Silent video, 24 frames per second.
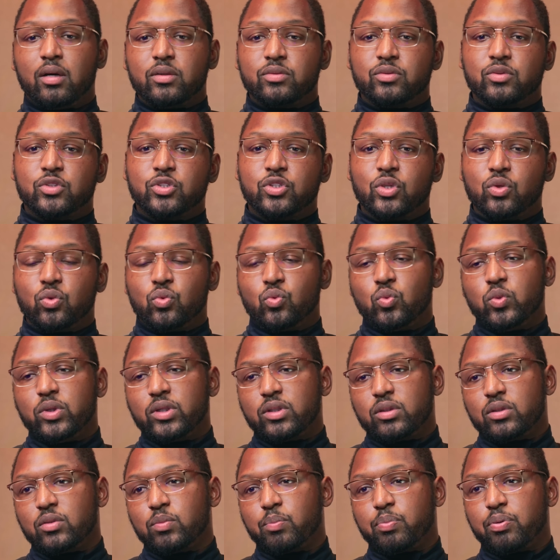So
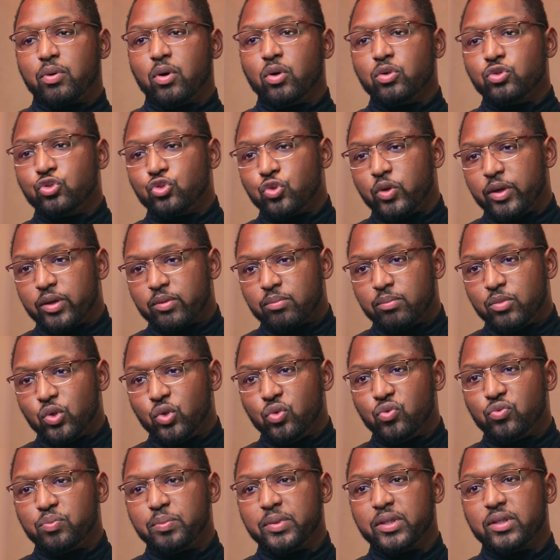with the pro trend
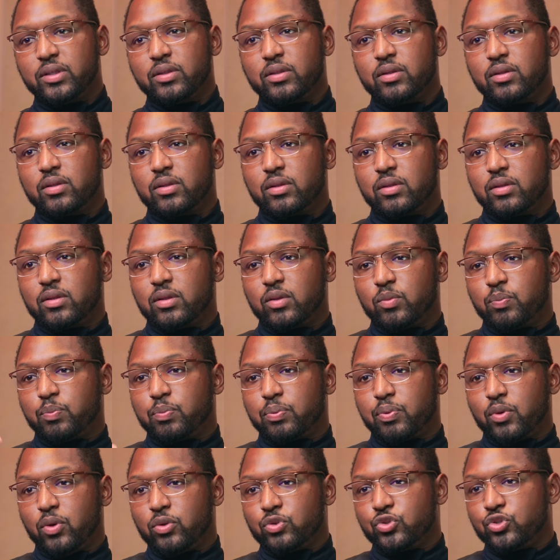movement, the
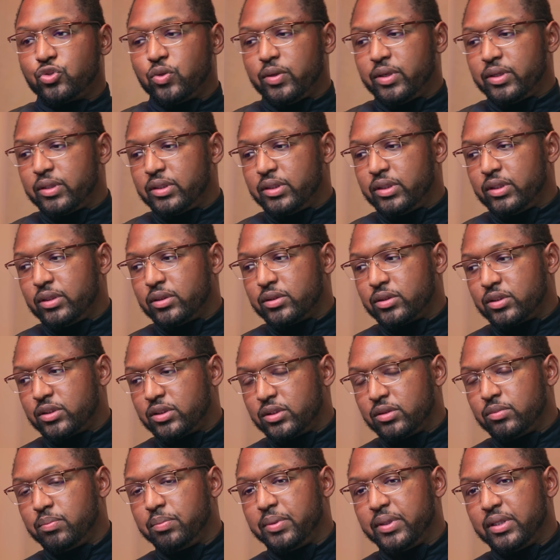pro trend, it
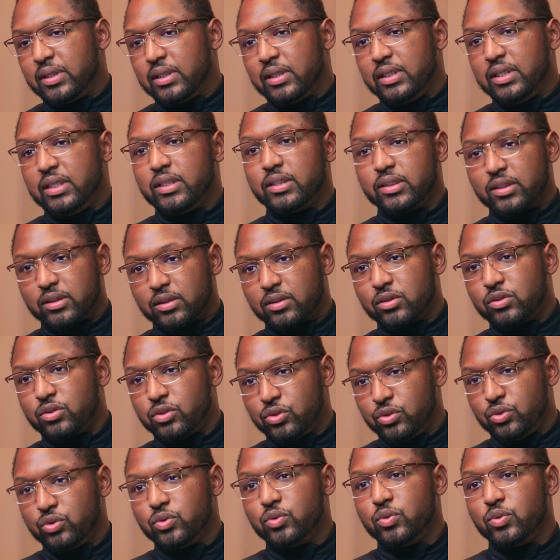should be leading
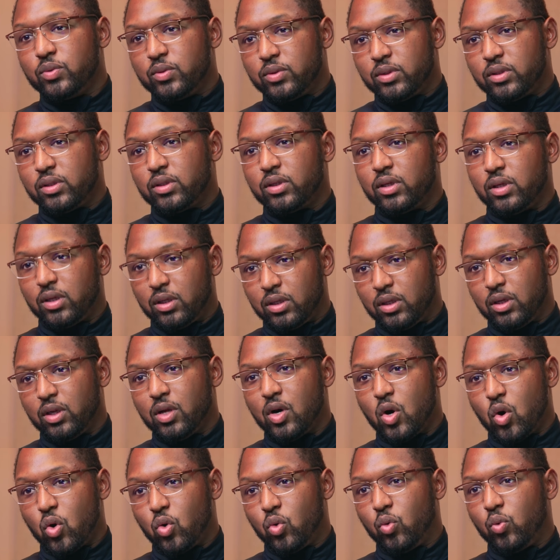to a
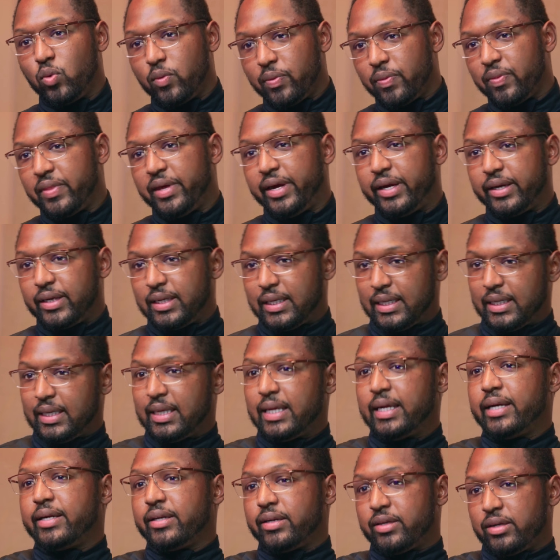low that
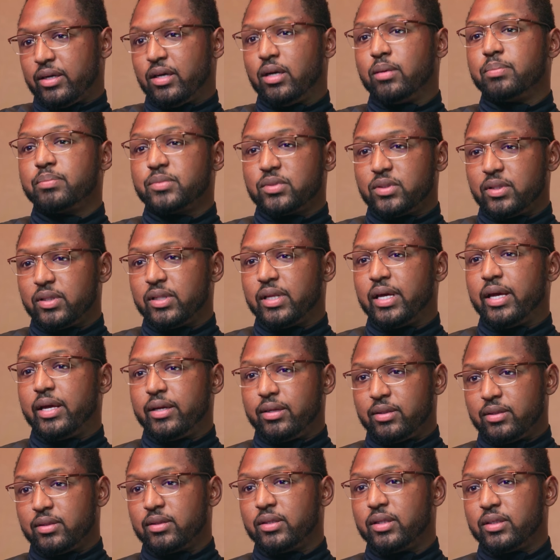led it up to
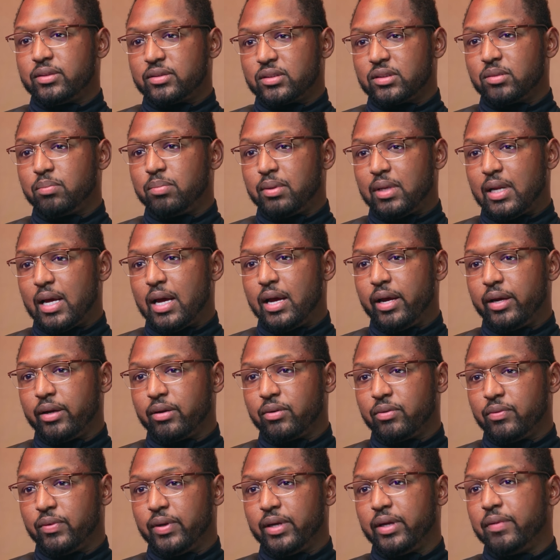that supply,
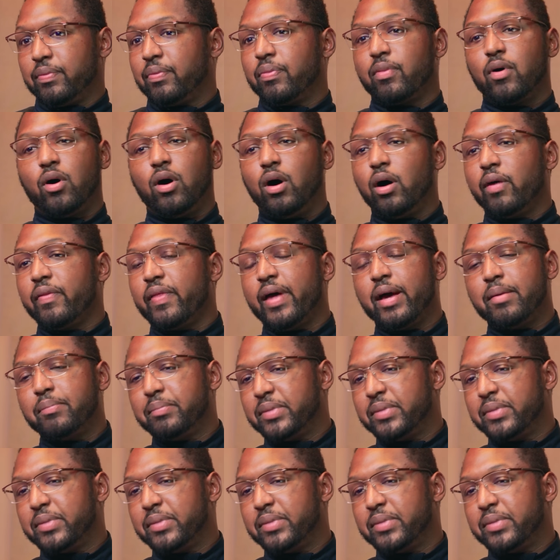right? All that